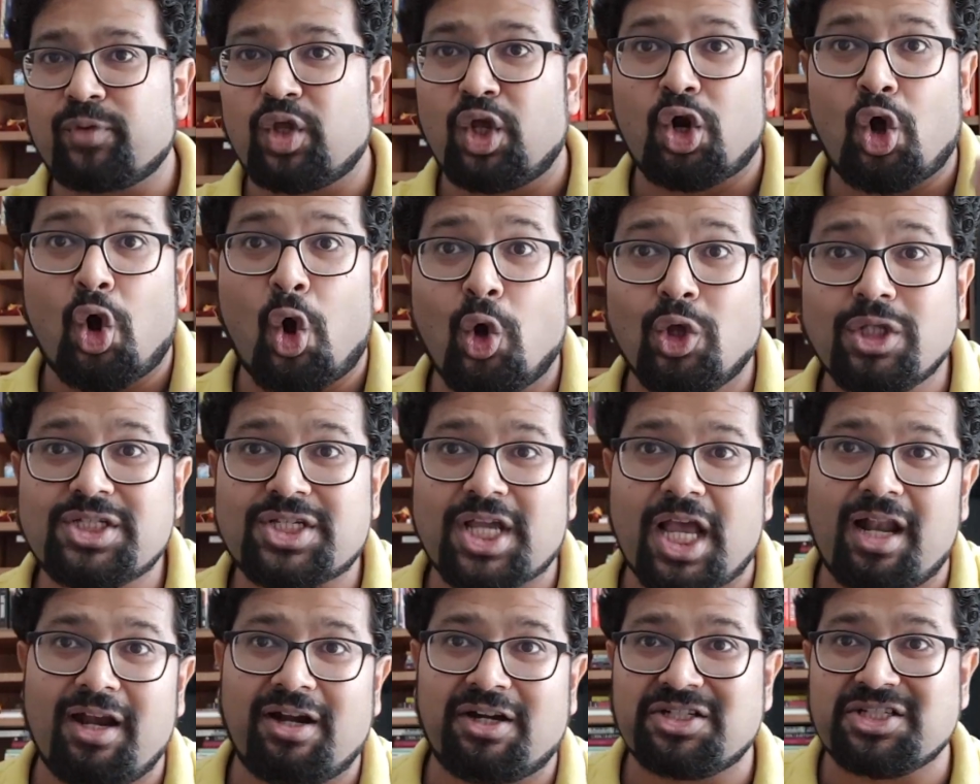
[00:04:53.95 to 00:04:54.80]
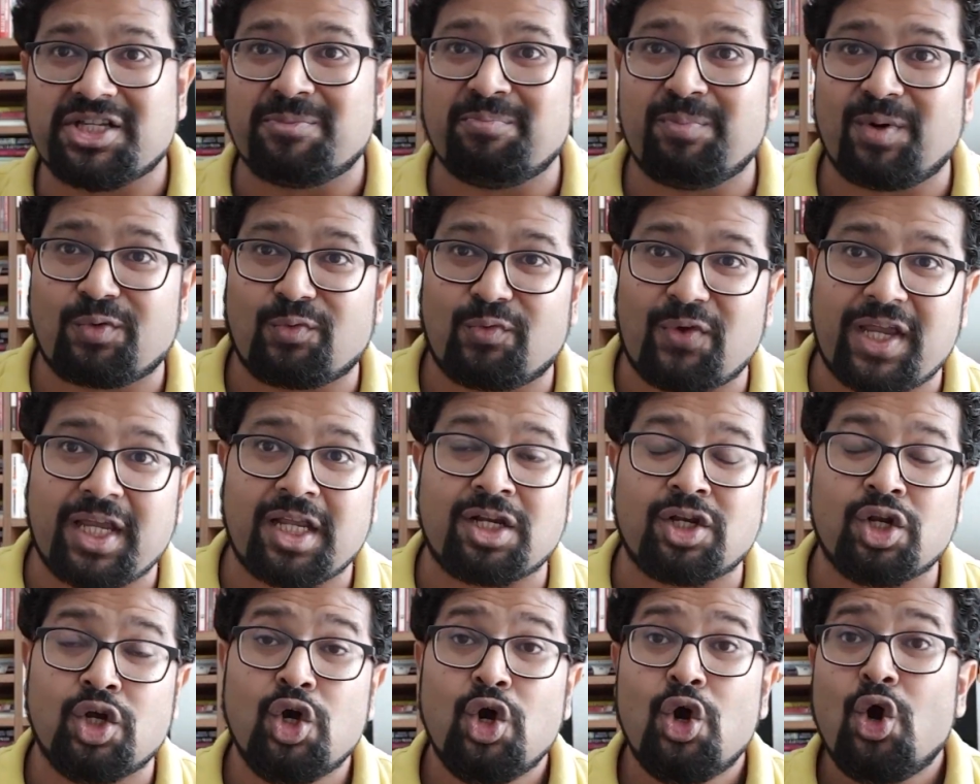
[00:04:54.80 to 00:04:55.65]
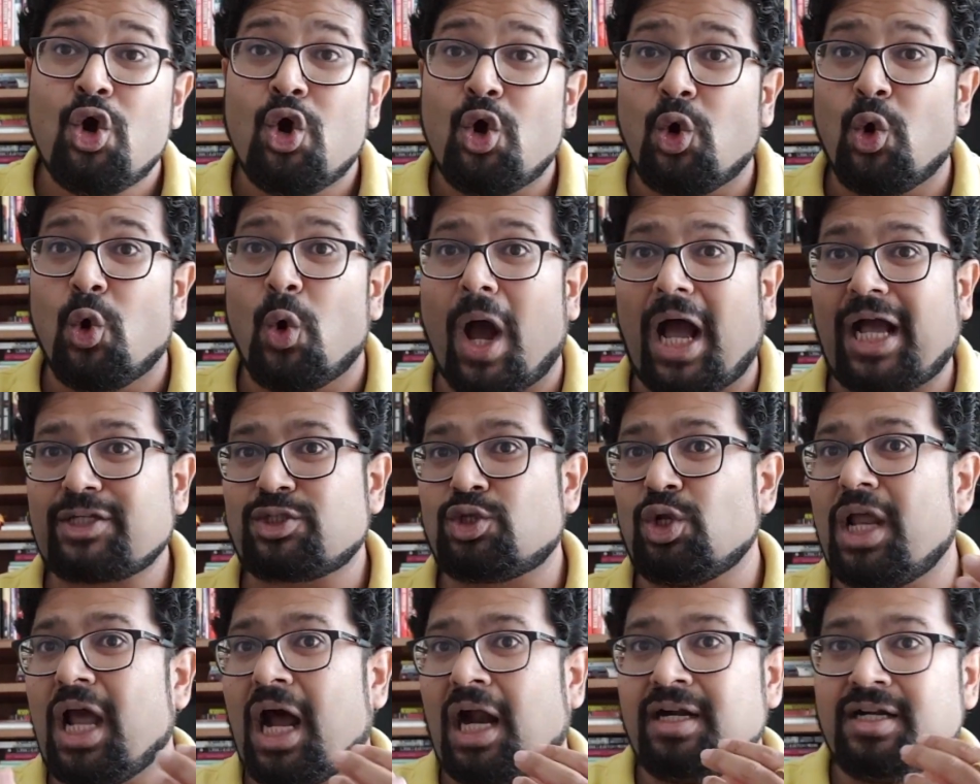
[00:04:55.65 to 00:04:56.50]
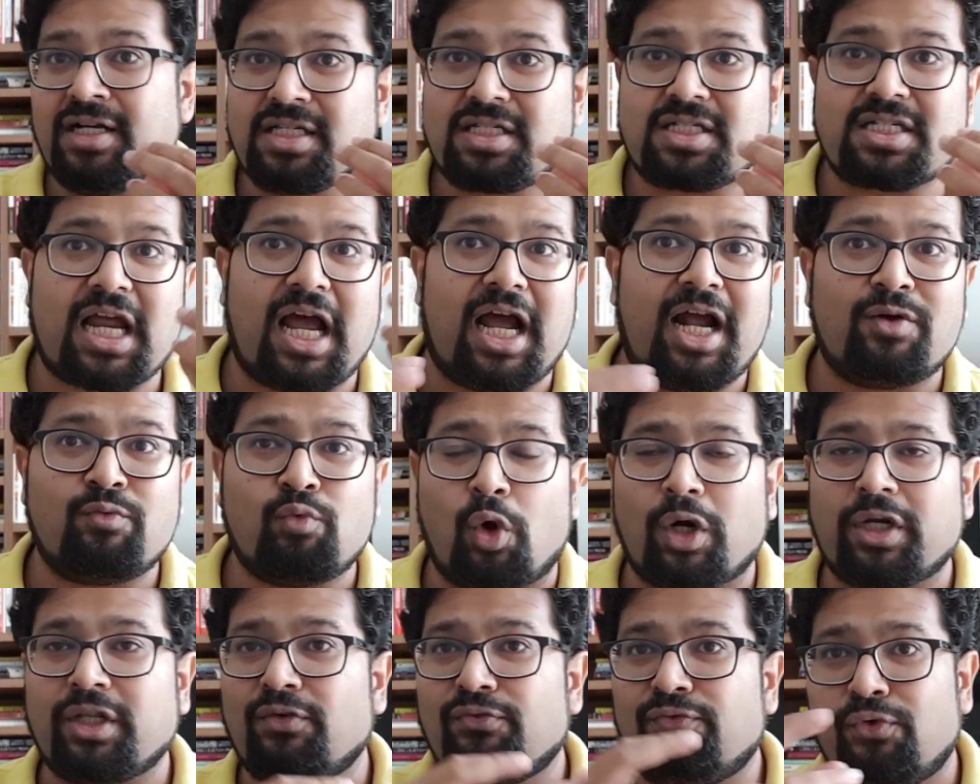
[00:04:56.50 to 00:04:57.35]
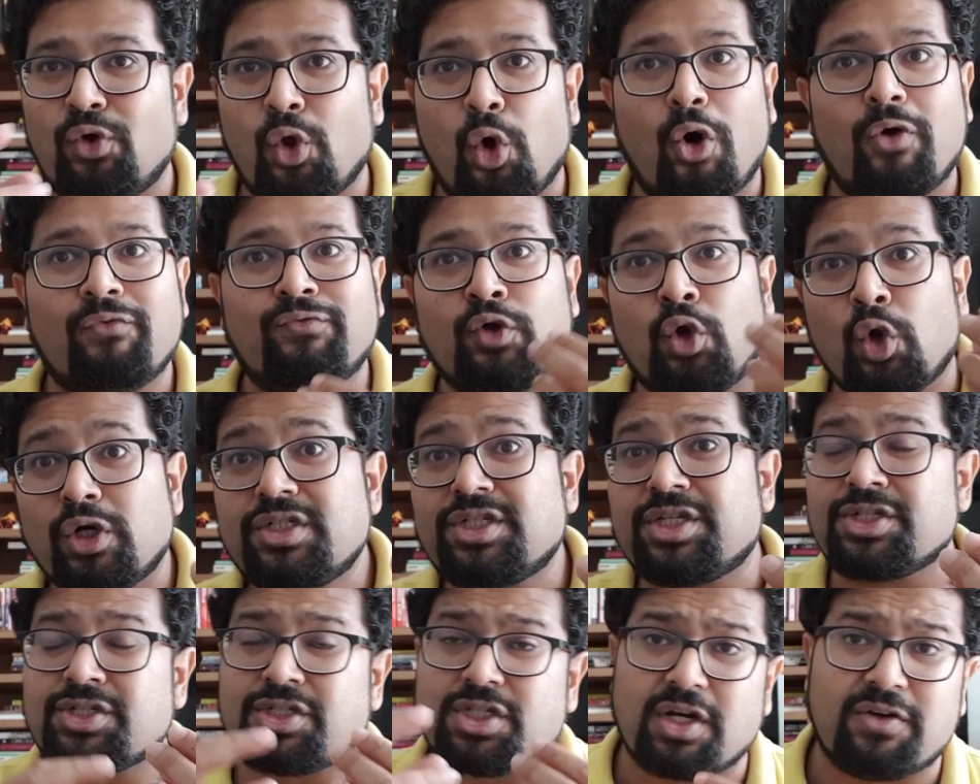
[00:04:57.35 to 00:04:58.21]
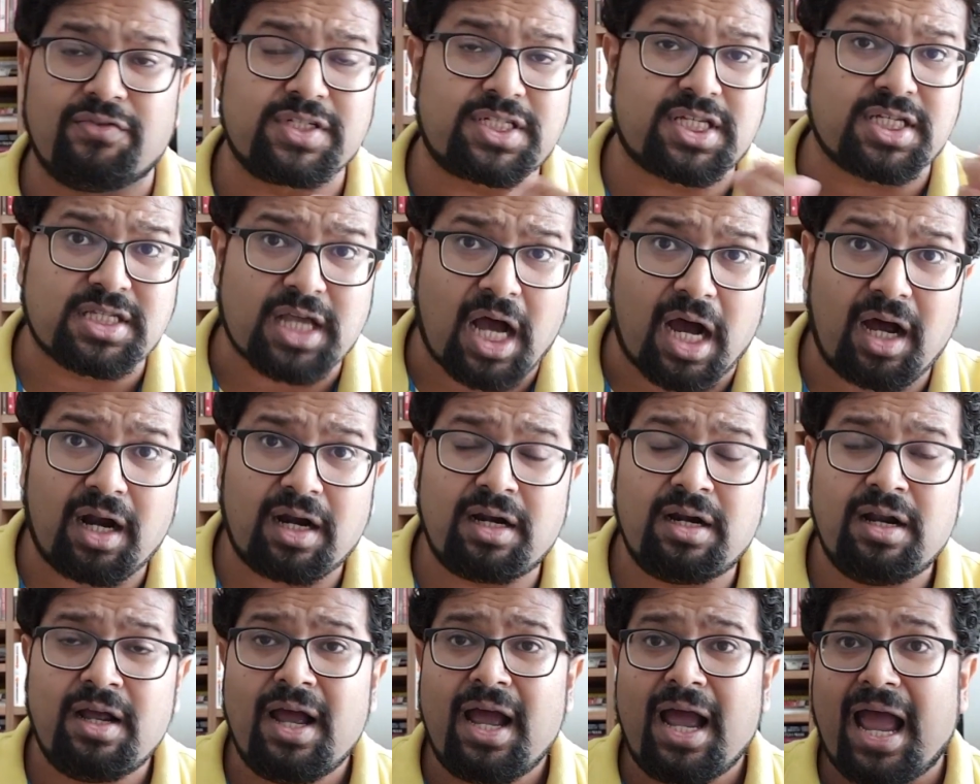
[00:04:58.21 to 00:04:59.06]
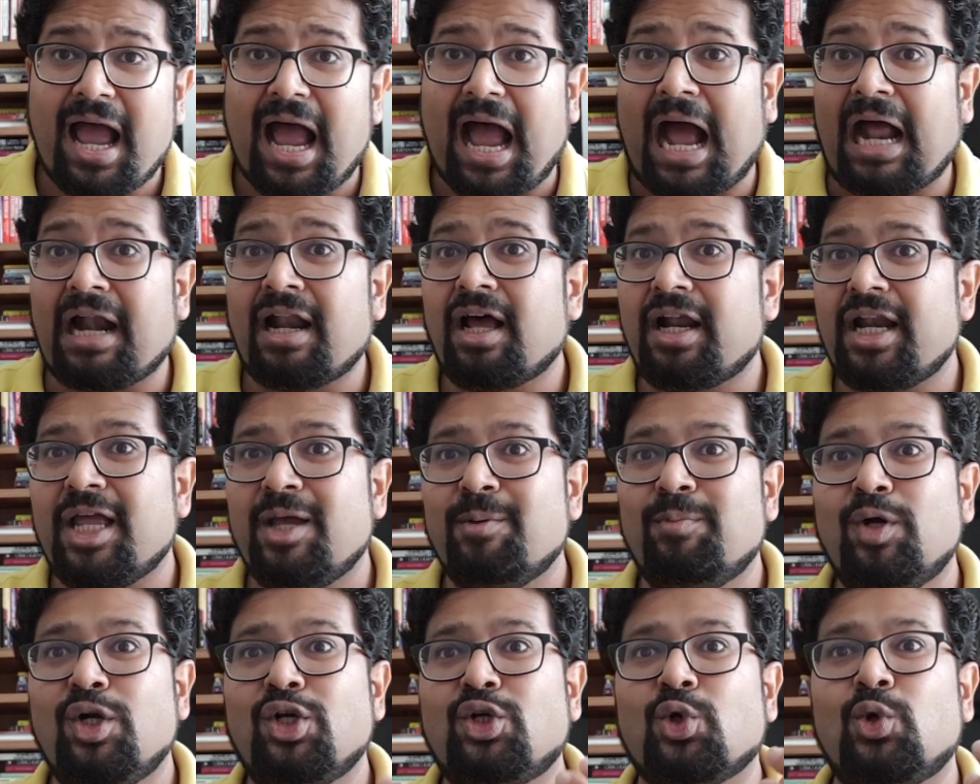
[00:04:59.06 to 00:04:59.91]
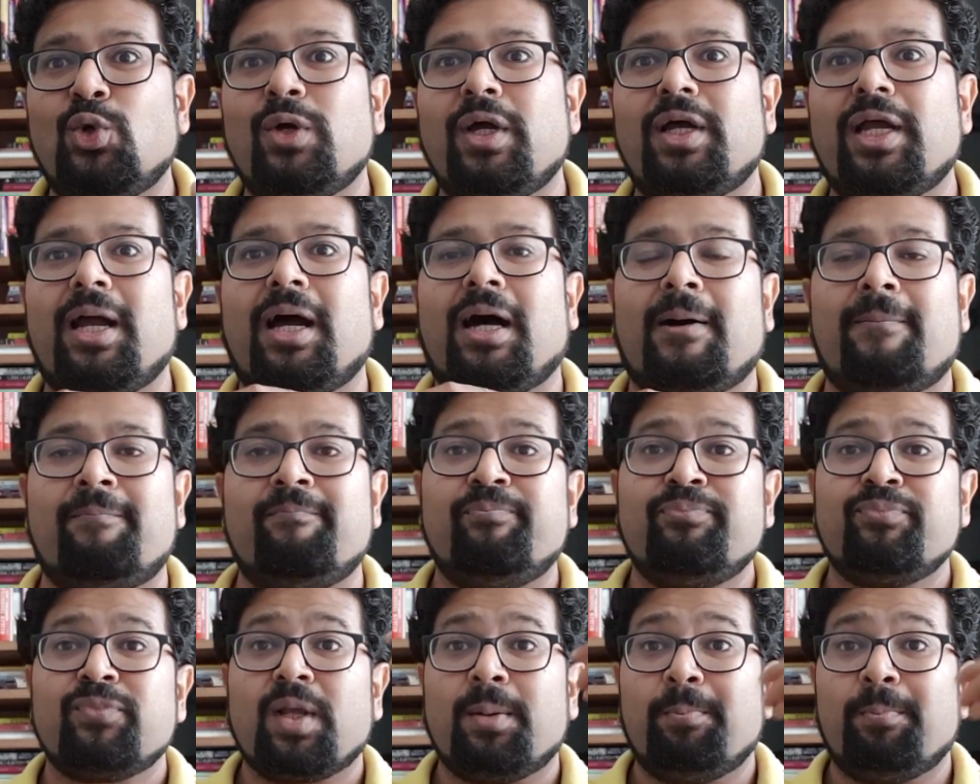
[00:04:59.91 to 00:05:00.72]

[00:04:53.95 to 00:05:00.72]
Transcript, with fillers: you know wholesalers in between who actually understand what the flow of goods and services are and are able to um,